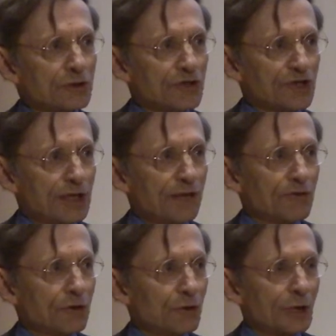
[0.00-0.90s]
see the
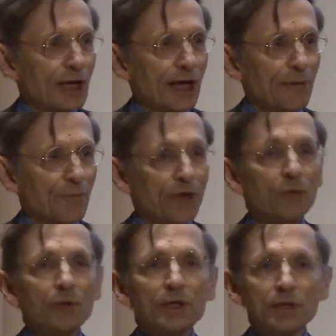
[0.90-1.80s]
new game,
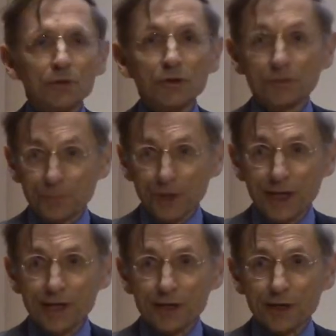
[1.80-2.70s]
then we can all
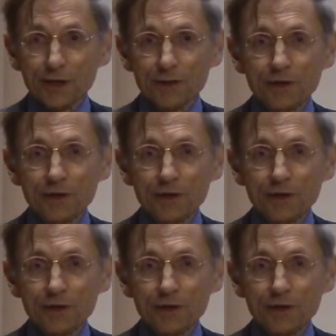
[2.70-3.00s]
play in it